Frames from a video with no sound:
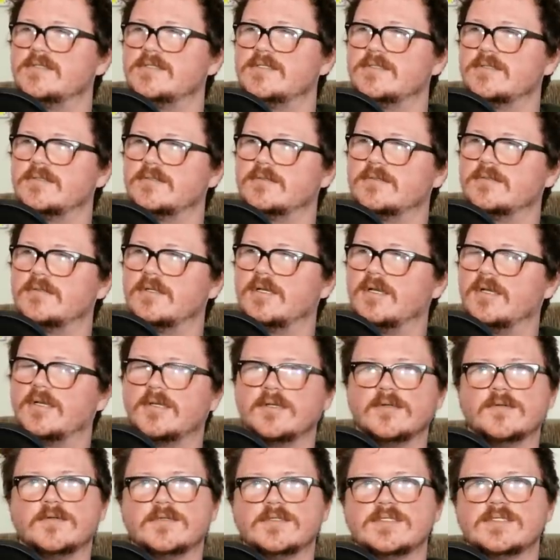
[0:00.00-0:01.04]

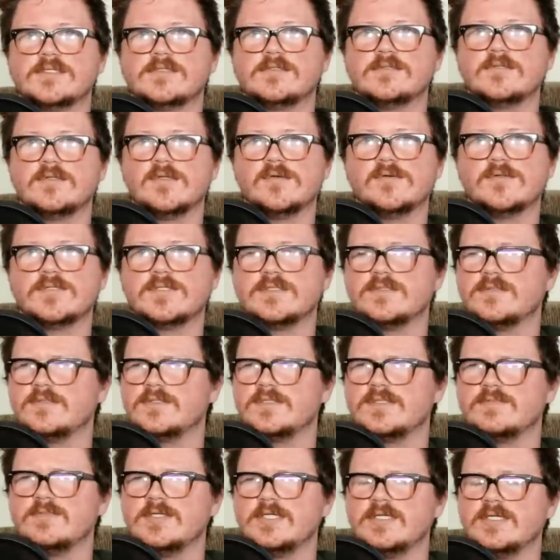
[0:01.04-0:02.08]
Chicago has chosen
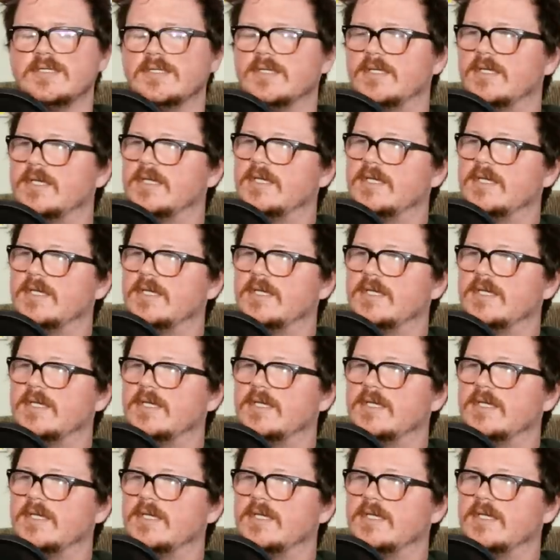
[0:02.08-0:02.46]
to be.